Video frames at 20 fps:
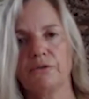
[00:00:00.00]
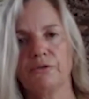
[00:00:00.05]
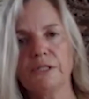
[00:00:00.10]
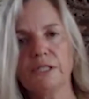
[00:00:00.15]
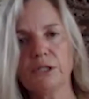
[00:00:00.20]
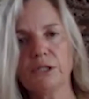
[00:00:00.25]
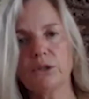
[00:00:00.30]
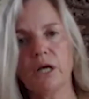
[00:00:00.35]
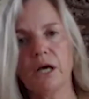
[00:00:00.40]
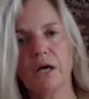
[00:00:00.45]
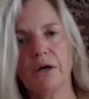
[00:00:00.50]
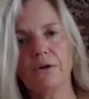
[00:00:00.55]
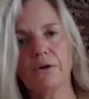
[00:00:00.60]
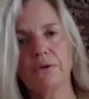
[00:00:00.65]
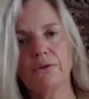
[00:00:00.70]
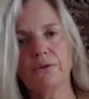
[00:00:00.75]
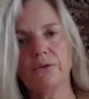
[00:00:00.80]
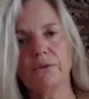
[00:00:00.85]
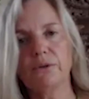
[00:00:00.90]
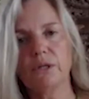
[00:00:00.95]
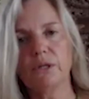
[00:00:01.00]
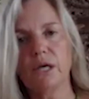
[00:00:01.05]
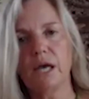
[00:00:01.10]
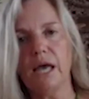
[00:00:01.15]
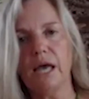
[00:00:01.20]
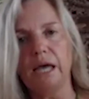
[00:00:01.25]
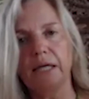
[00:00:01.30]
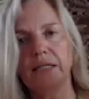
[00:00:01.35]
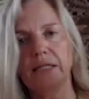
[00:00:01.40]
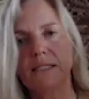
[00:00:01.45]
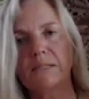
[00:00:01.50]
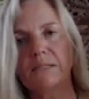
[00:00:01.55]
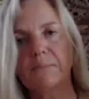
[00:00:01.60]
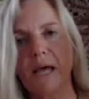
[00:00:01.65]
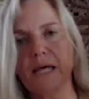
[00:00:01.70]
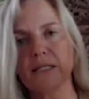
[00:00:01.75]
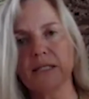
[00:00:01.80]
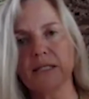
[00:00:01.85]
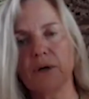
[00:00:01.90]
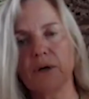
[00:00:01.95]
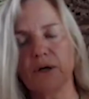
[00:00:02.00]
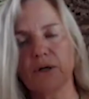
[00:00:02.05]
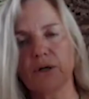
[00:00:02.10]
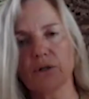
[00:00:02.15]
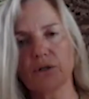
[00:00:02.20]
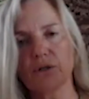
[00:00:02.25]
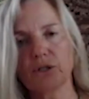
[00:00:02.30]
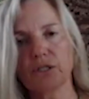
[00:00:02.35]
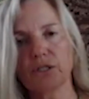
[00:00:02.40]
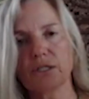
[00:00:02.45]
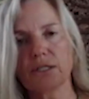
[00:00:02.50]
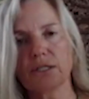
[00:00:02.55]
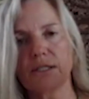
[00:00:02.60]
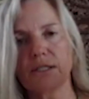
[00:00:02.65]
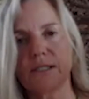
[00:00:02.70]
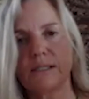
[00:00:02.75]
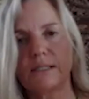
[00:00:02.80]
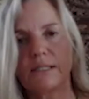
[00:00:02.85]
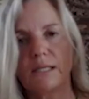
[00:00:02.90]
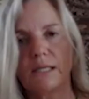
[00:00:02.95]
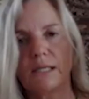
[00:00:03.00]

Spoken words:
physical health and expanded my consciousness